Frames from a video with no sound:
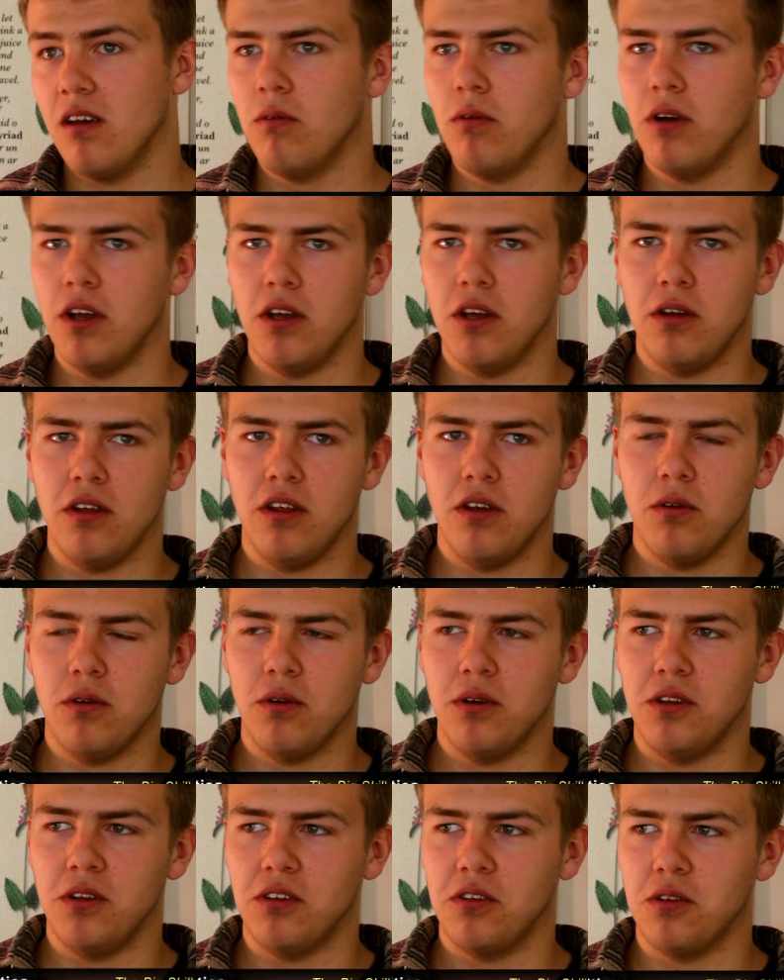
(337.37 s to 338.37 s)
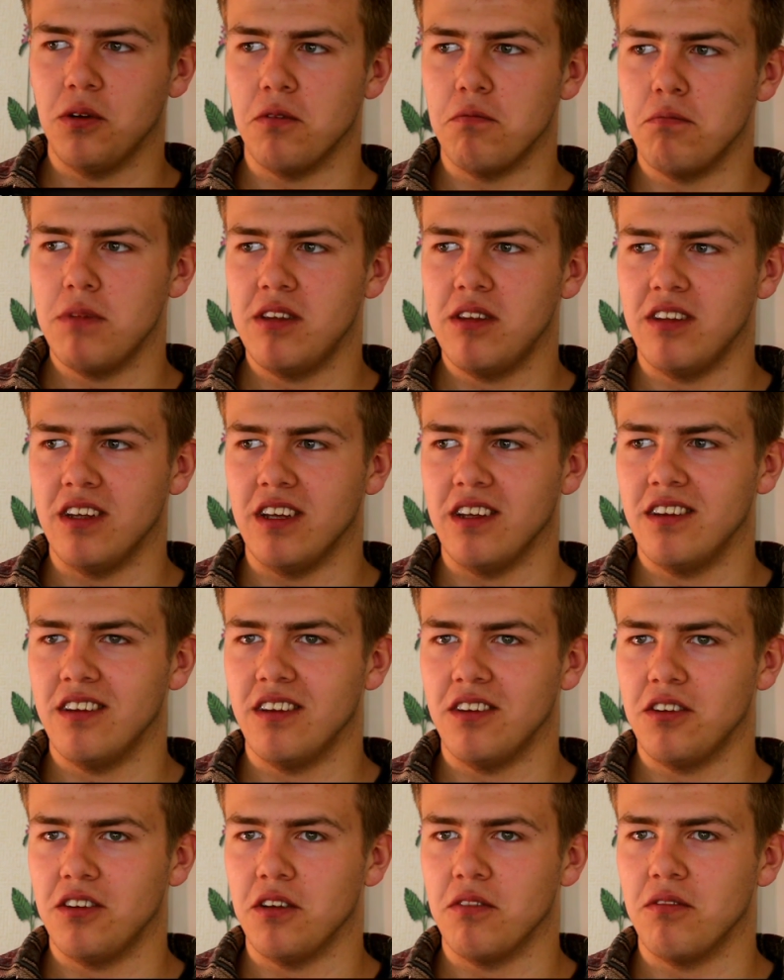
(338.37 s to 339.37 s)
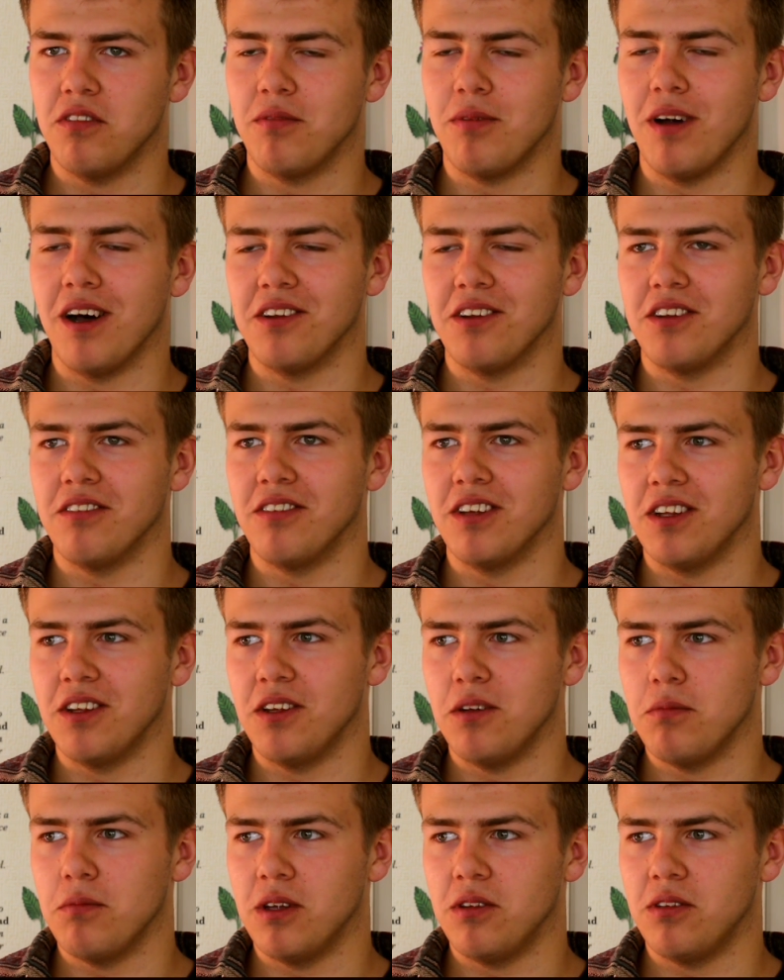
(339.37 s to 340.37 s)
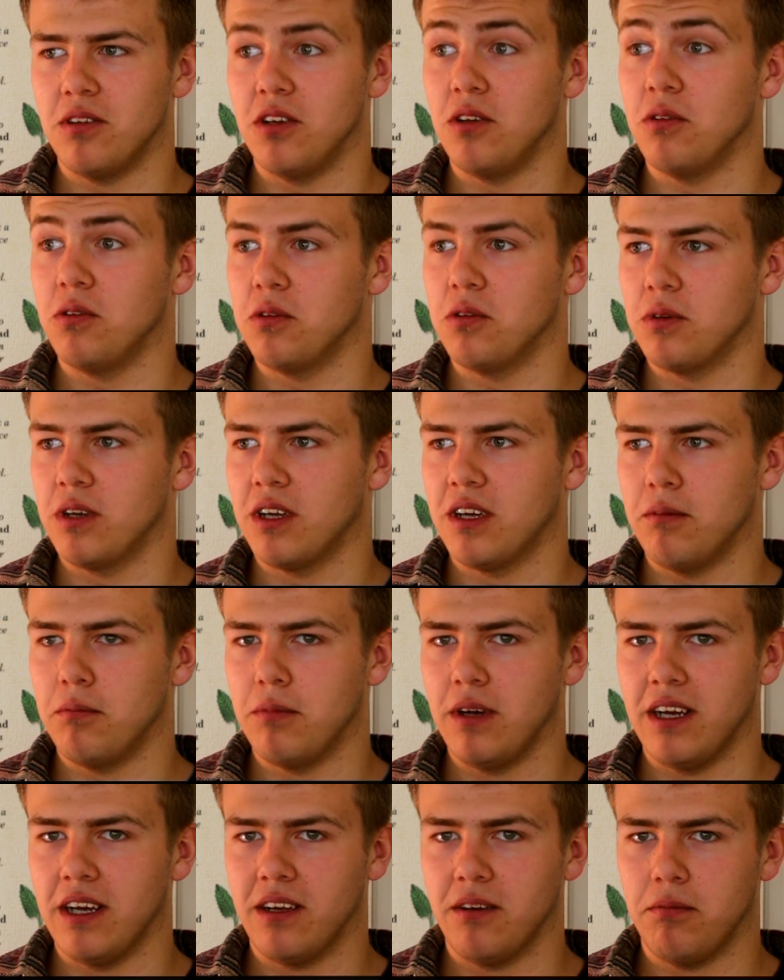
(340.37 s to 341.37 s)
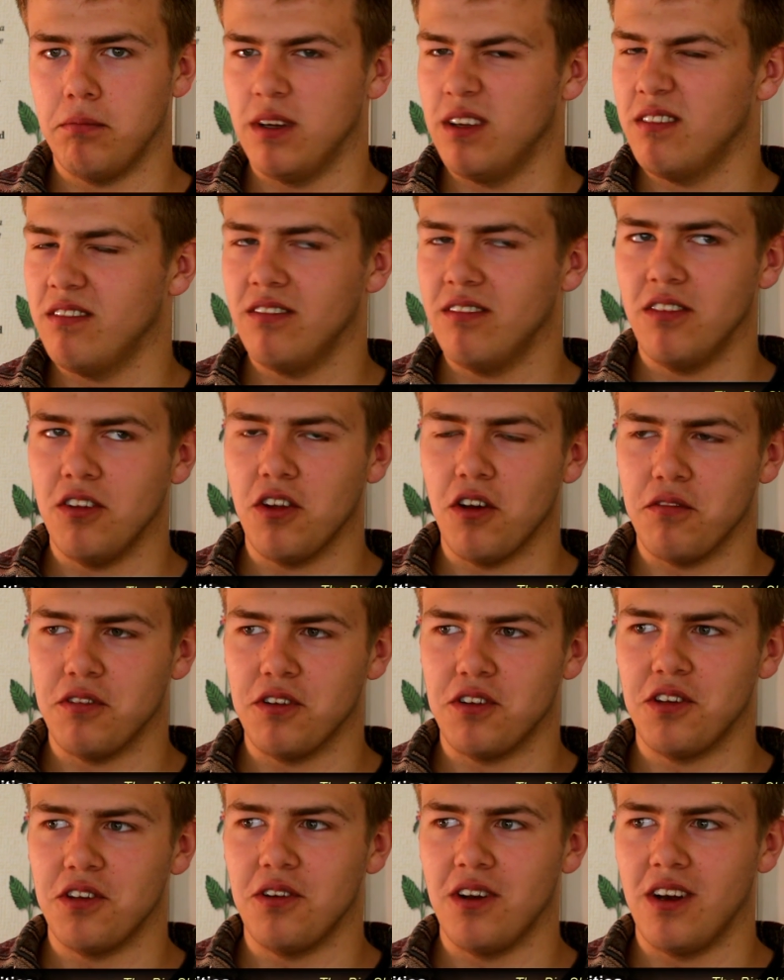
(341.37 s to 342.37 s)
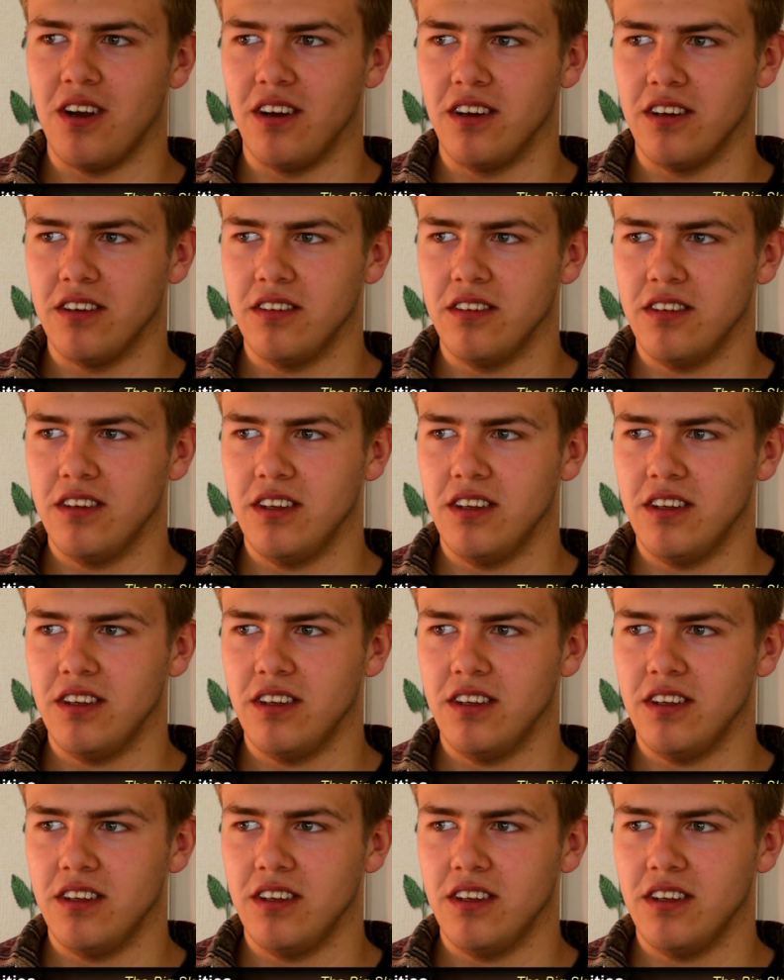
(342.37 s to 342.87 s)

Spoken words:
Well, you always sort of miss it, there's certain parts of it that you miss, and you always want to come back, but not for too long.